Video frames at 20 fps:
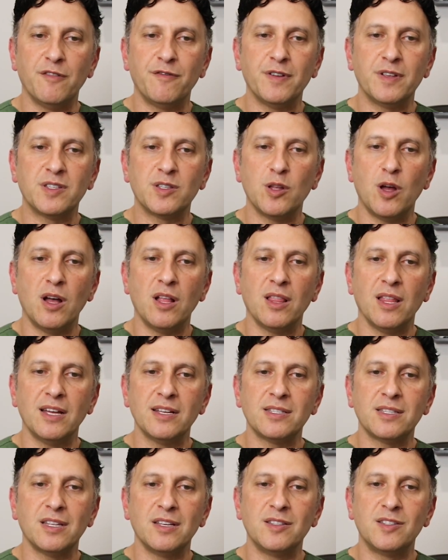If it's not
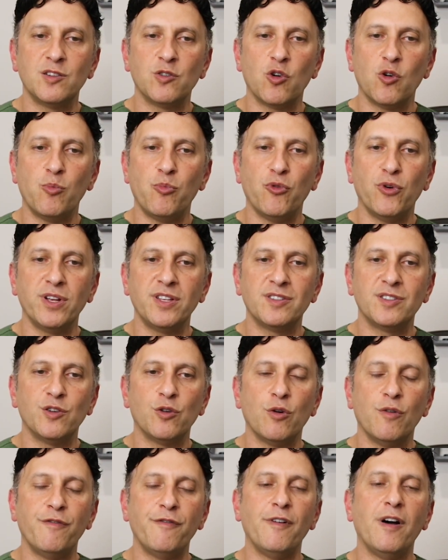less than
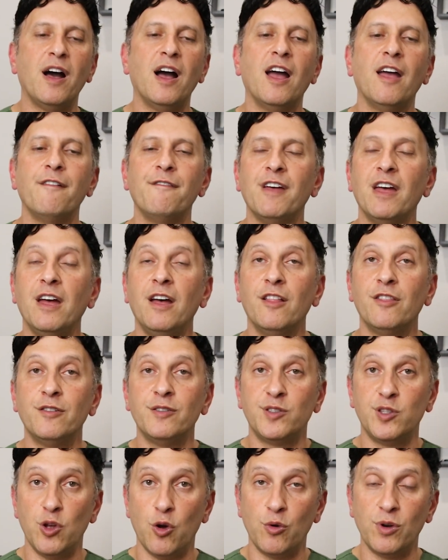0.05,
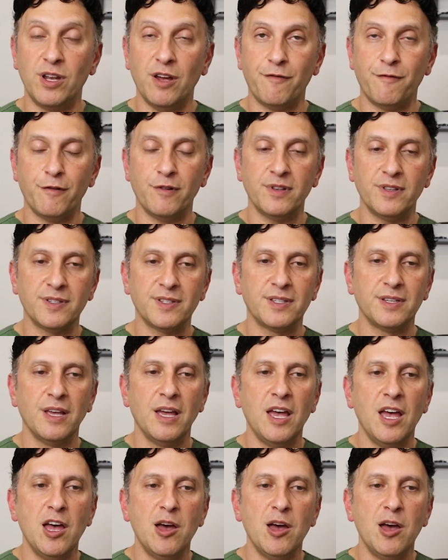there's no difference.